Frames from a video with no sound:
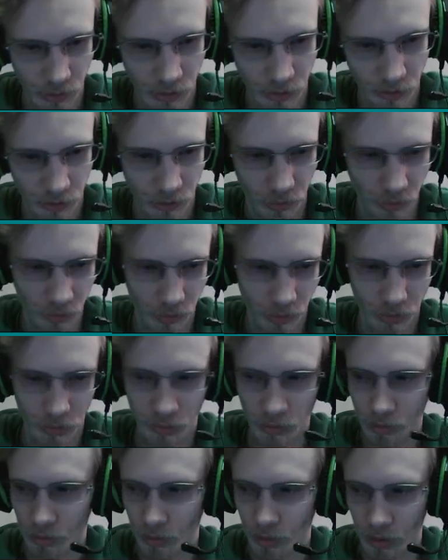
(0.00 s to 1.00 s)
That's interesting.
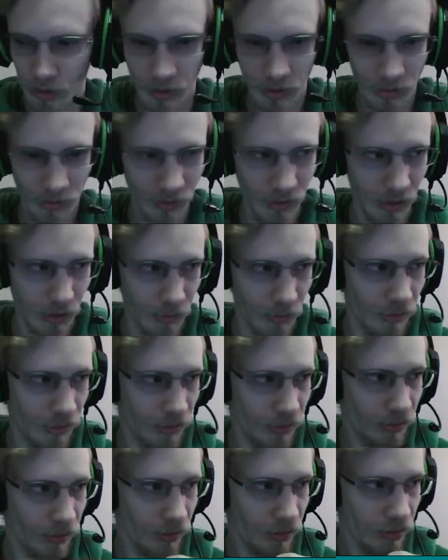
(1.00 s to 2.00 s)
I guess to keep it
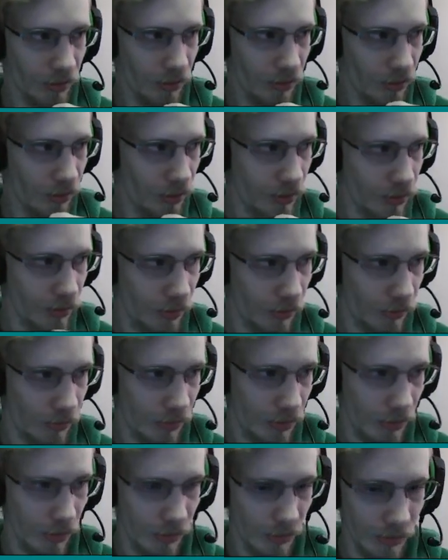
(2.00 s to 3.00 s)
with
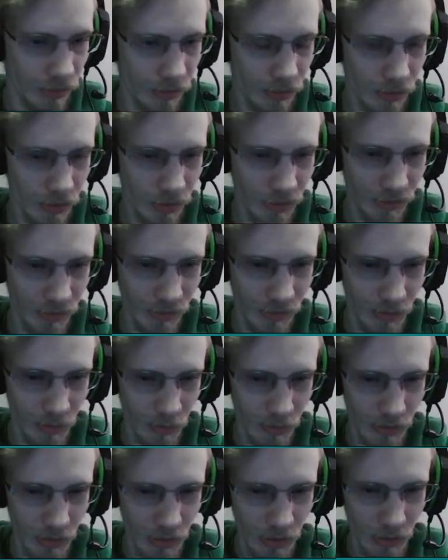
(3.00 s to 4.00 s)
the consistent
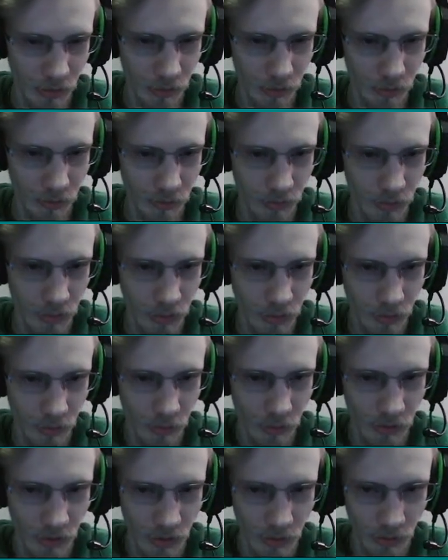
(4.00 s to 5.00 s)
with the other
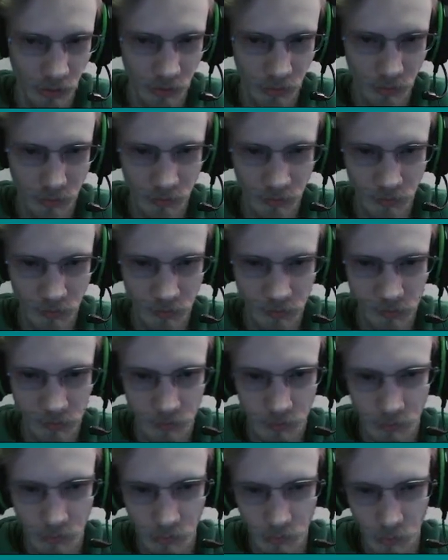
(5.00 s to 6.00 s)
rotation,
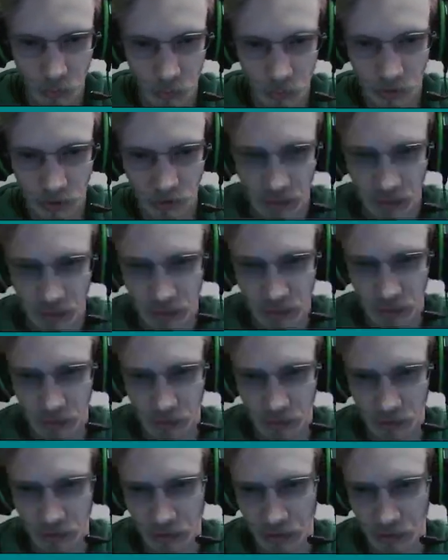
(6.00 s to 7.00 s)
but we can see like
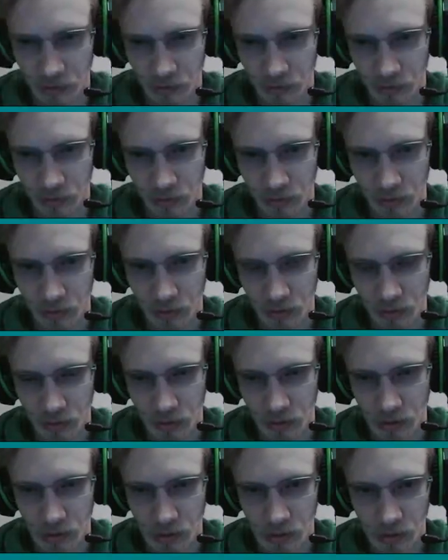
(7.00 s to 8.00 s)
just how
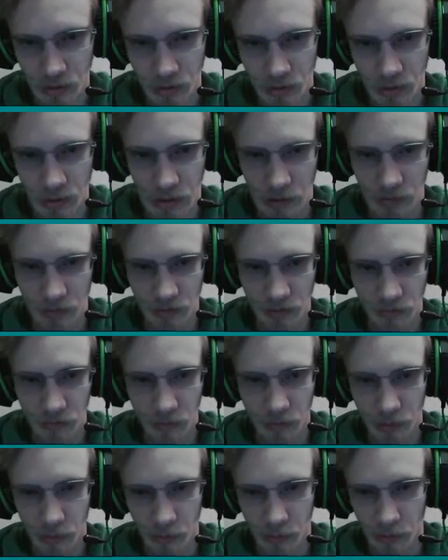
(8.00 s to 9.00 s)

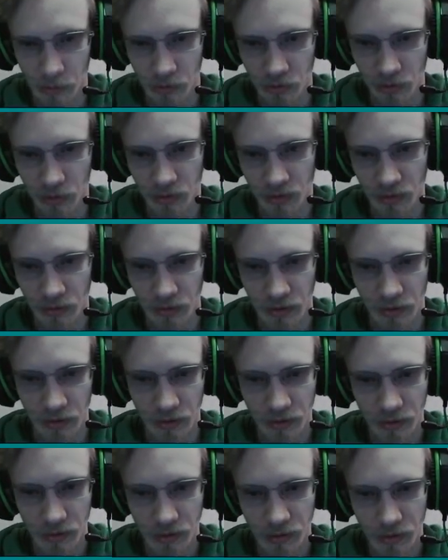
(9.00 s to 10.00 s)
different proportions
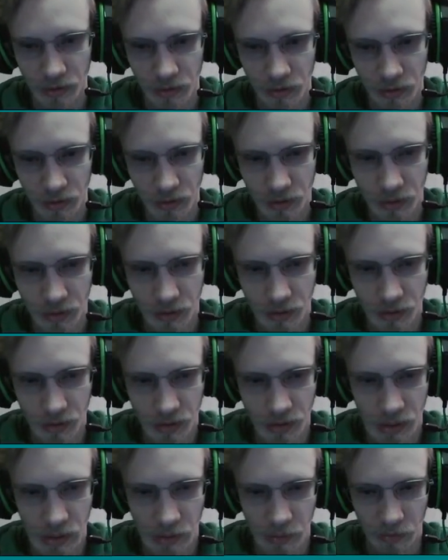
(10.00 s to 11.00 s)
and
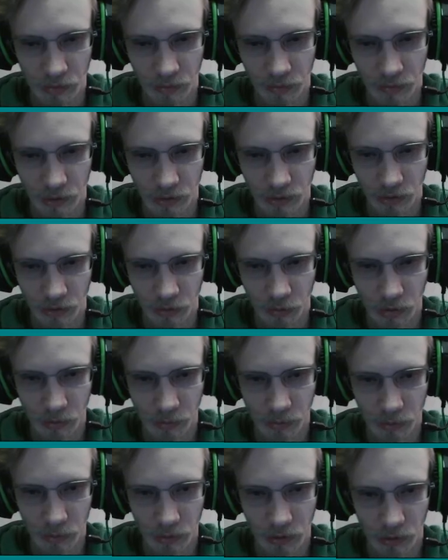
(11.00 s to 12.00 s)
how I've fixed her
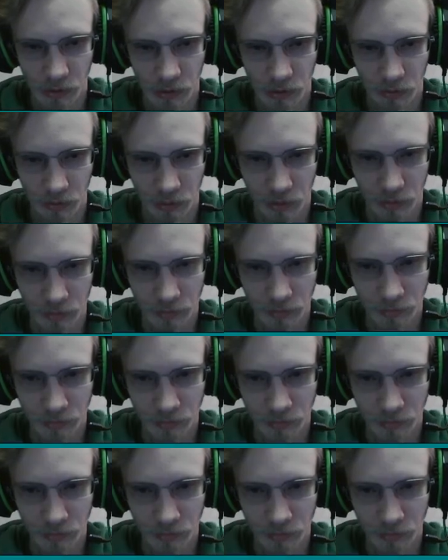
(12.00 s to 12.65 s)
up to make her different.